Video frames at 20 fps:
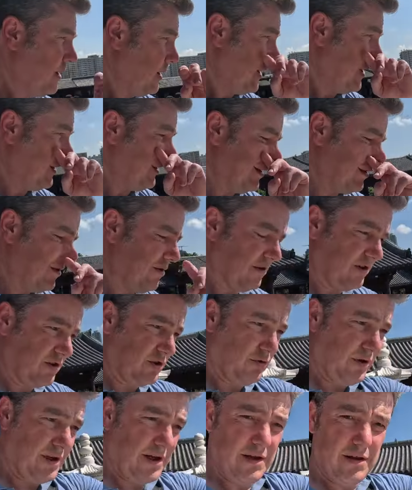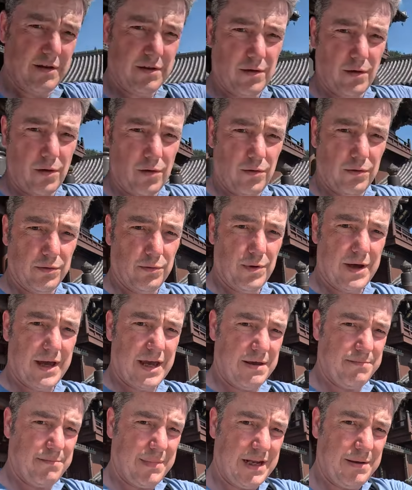It's just got trees all the
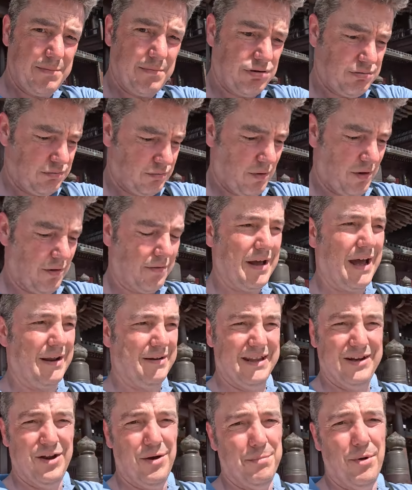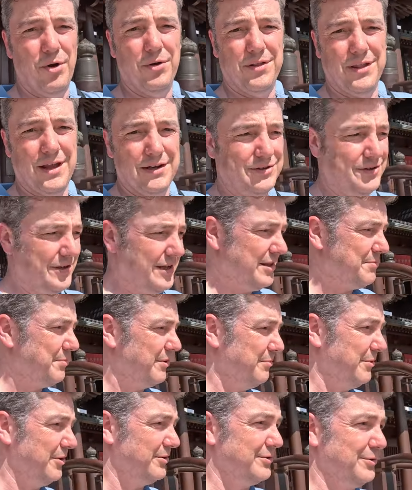way, well, they're not bonsai trees, but
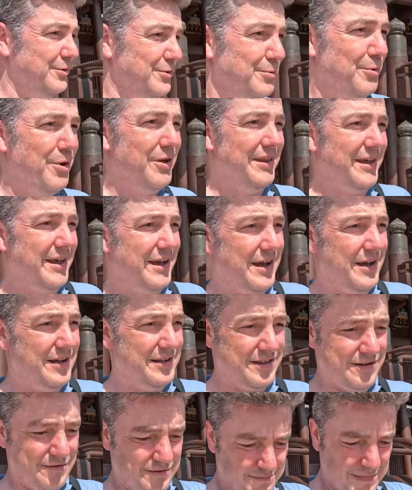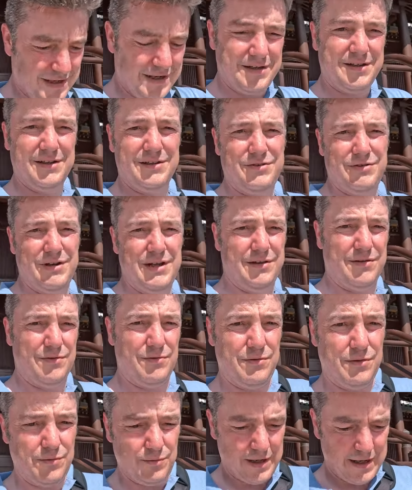I'm not sure what they are. So miniature trees
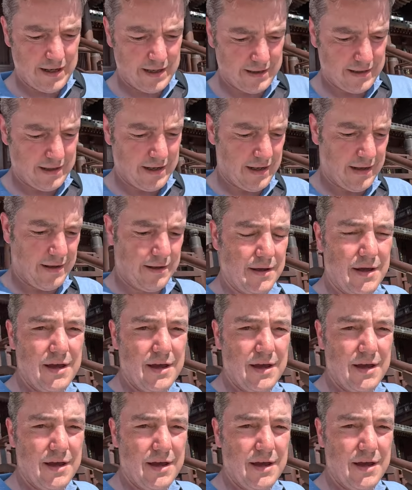all the way in there.